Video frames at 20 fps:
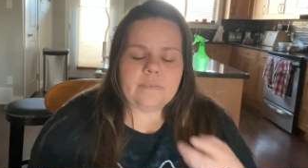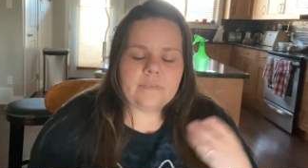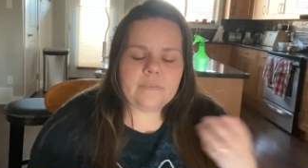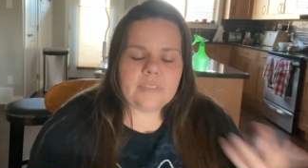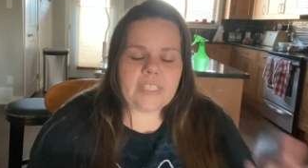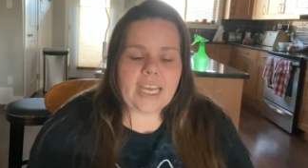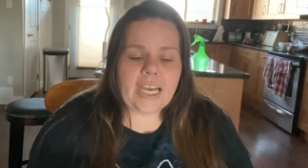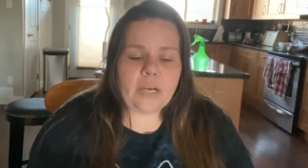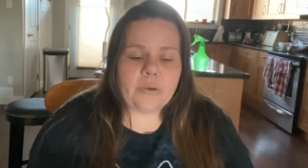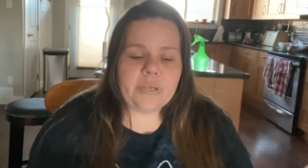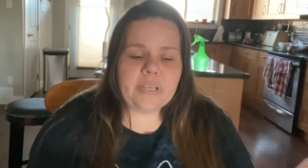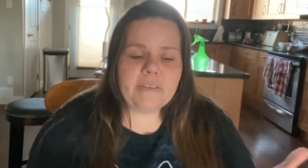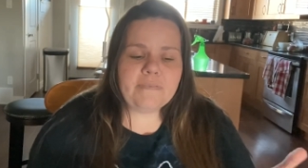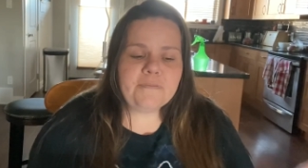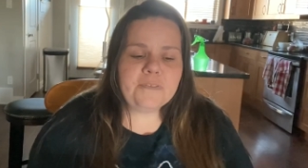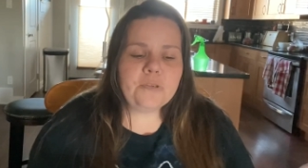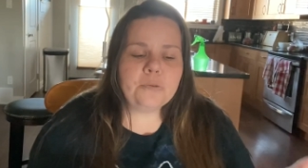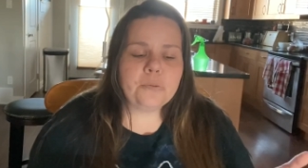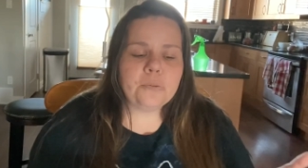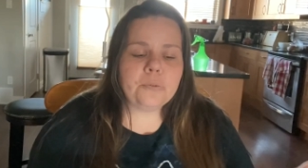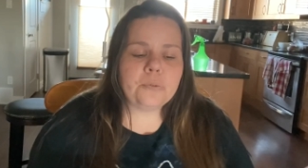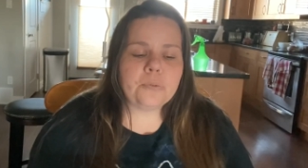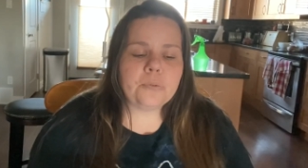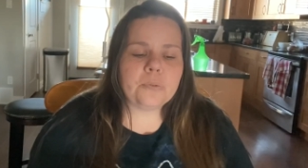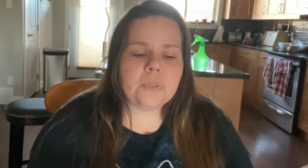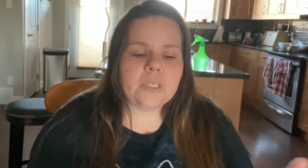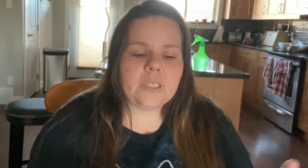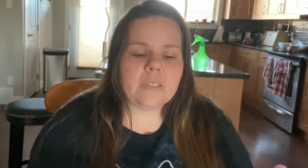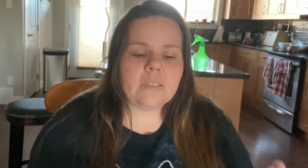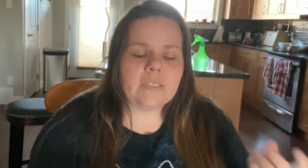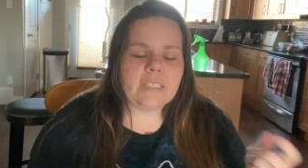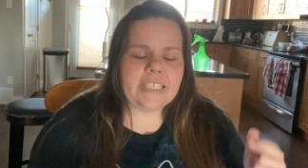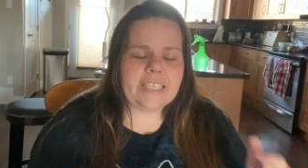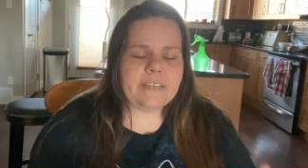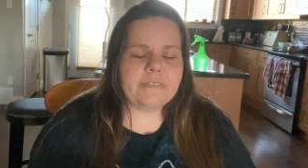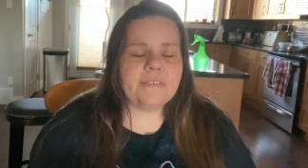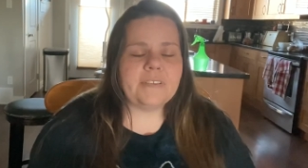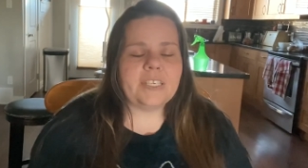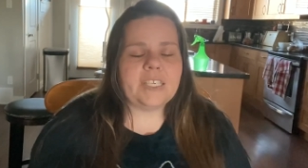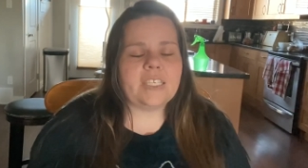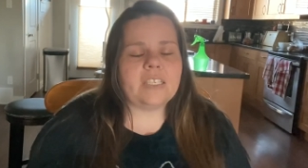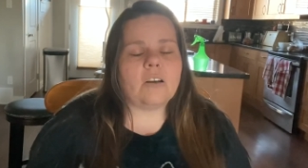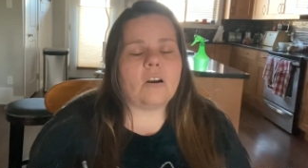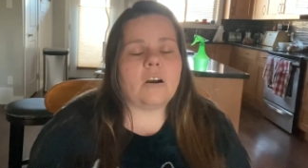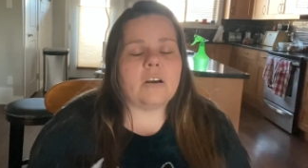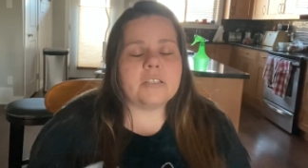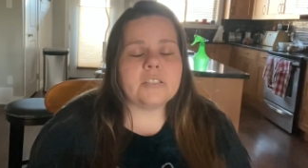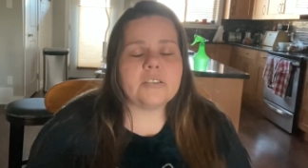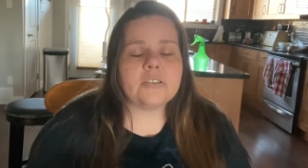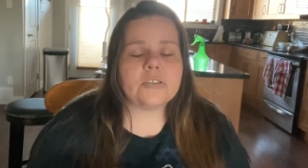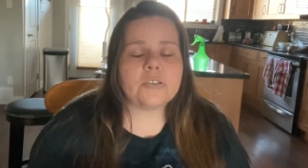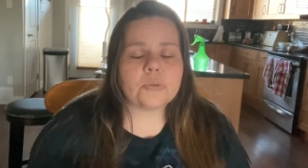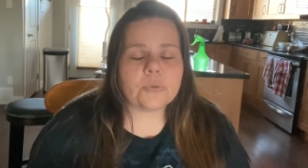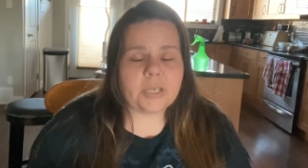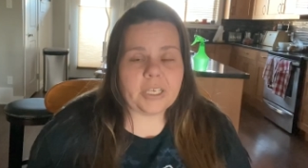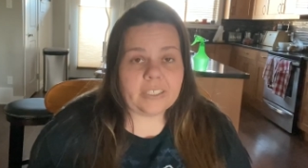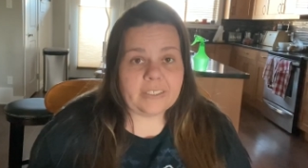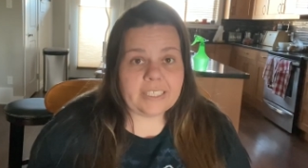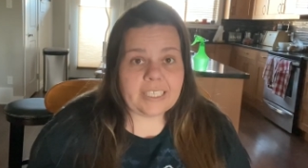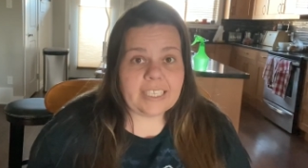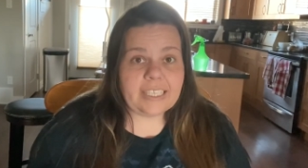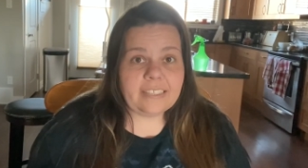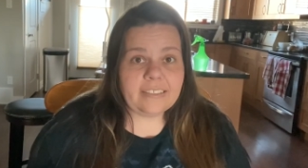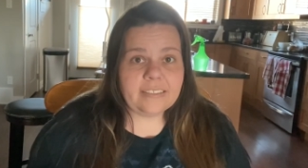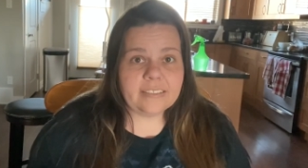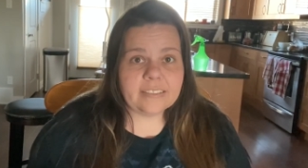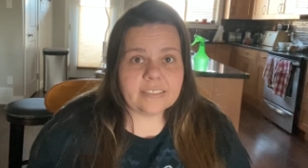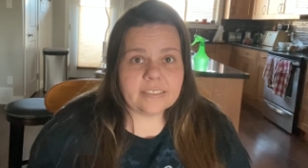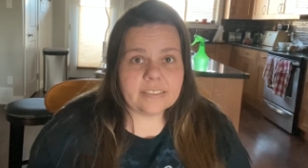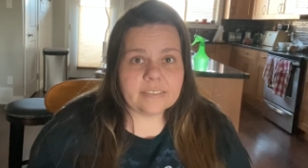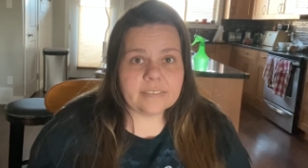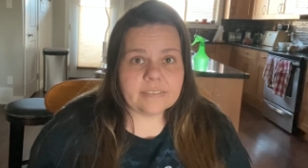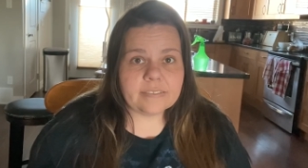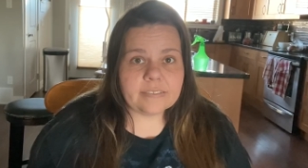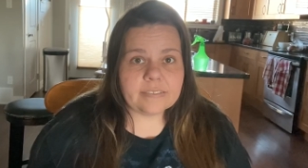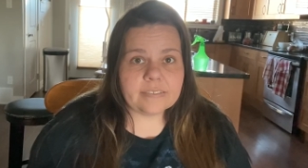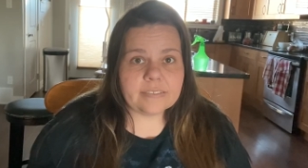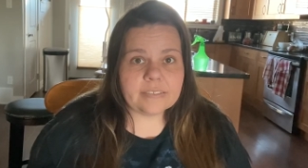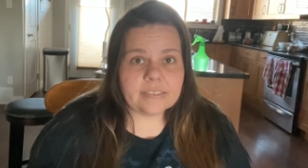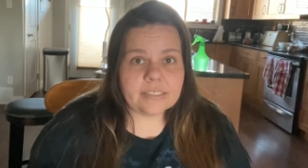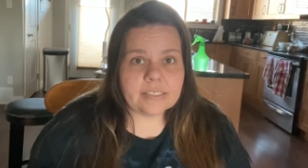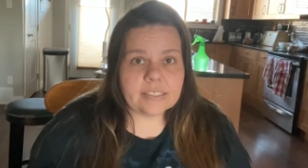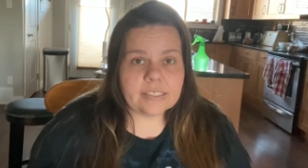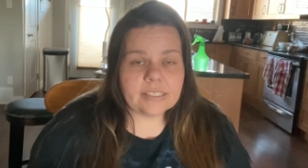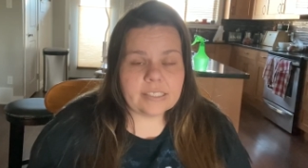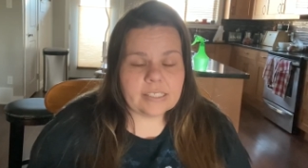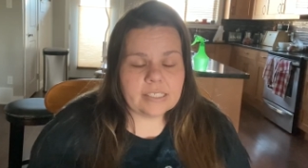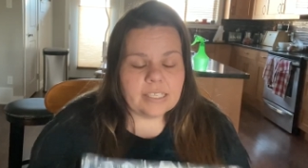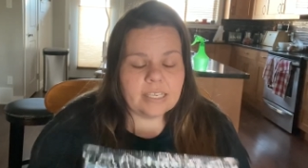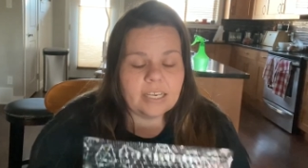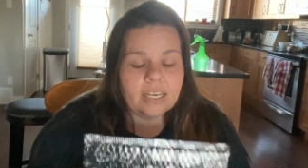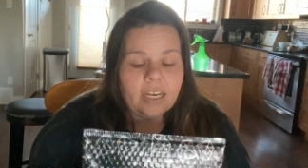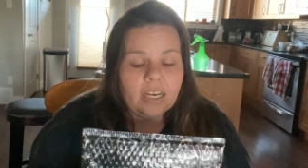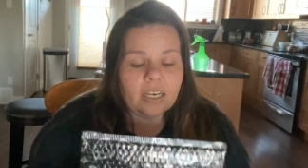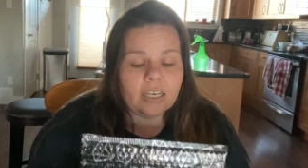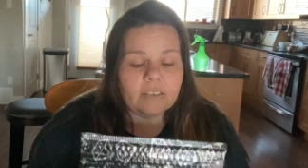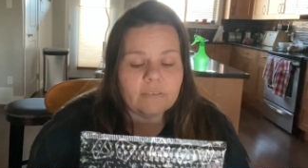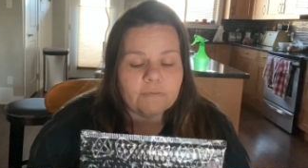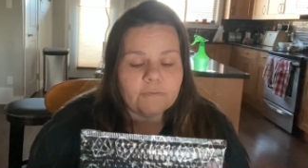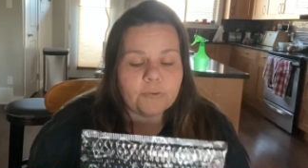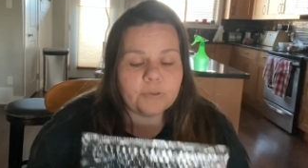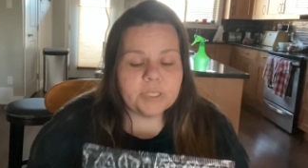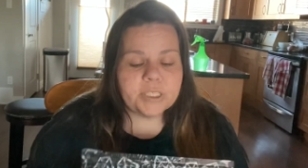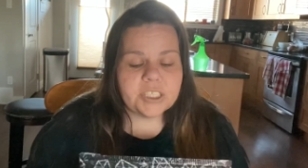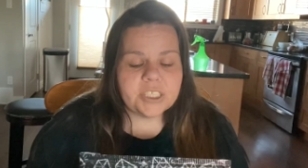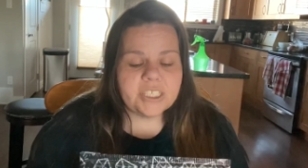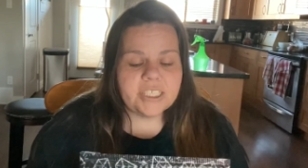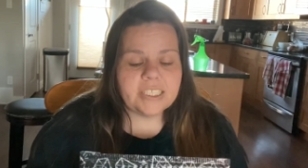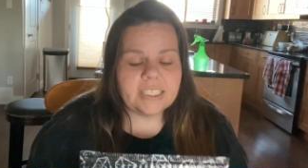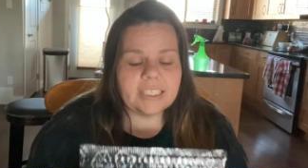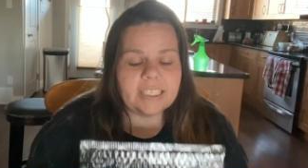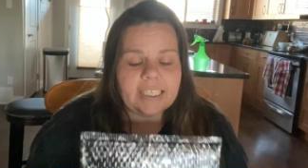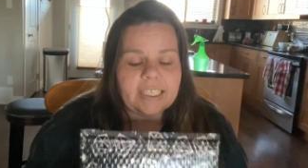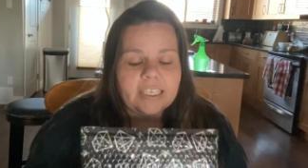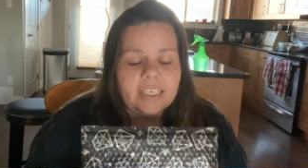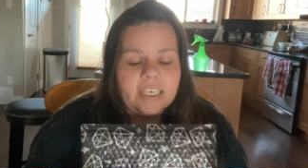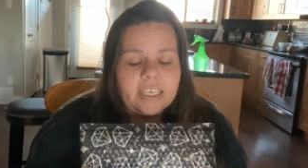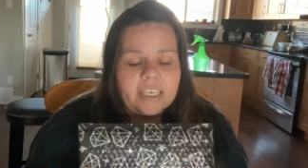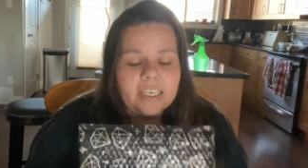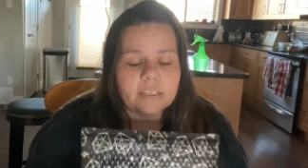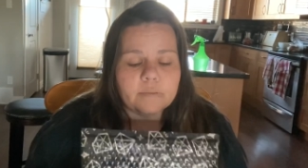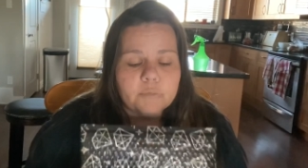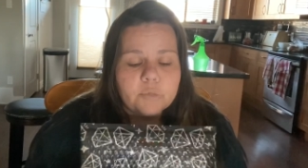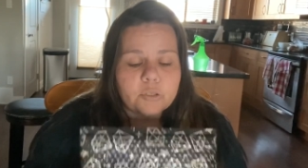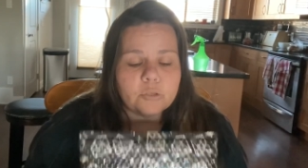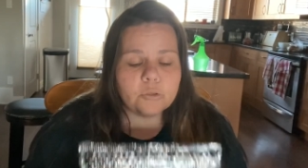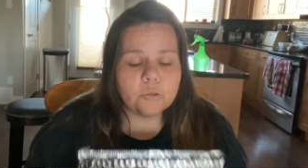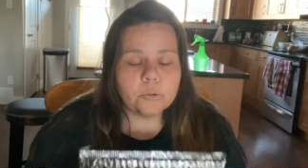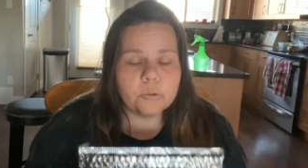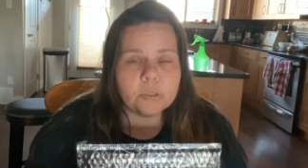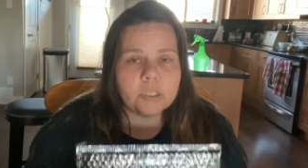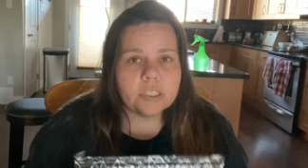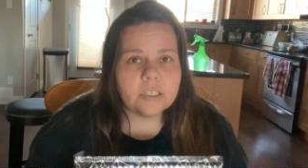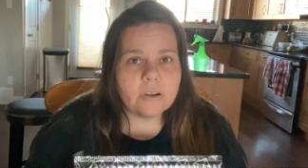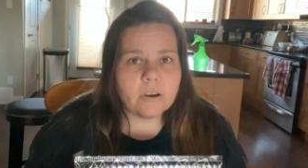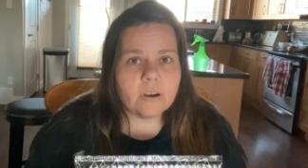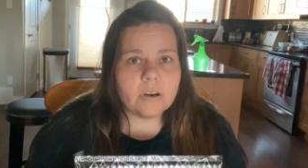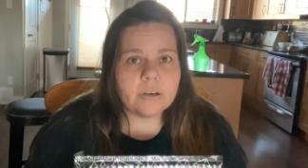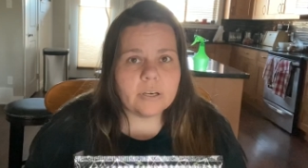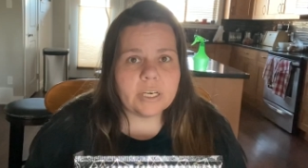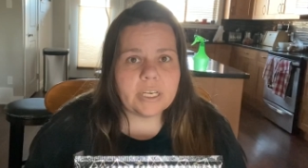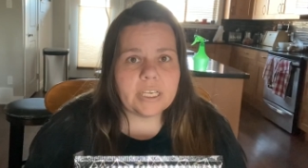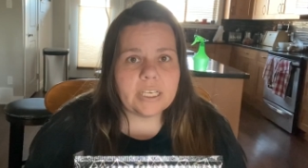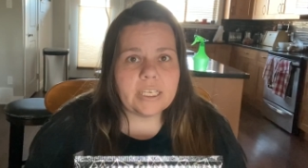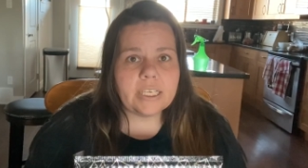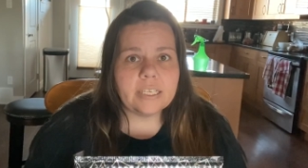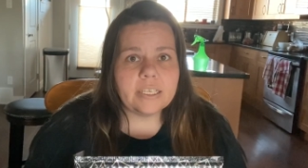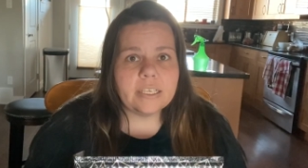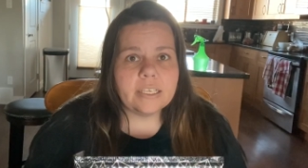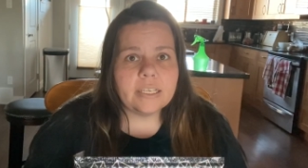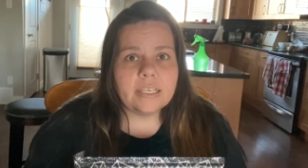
Now, if you live in Australia, unfortunately, I am so sorry.